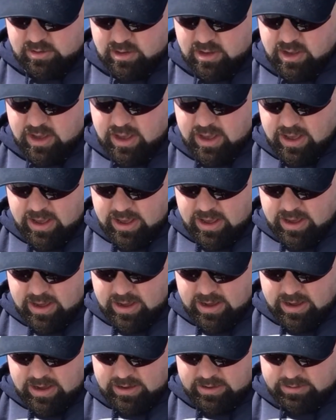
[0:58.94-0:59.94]

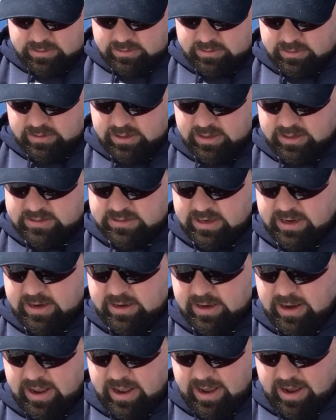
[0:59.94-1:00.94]
Yeah, he's
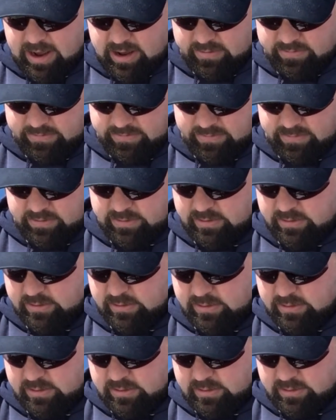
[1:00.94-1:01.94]
eight and a half. Yeah.
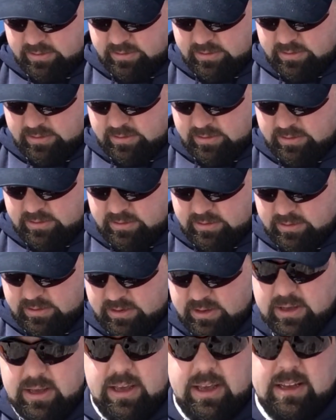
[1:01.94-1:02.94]

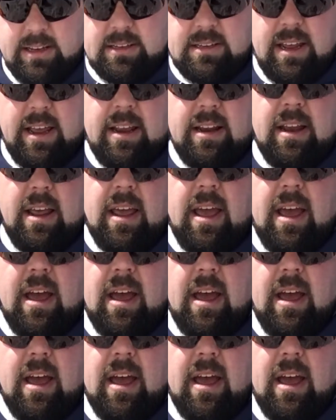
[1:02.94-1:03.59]
He's eight and a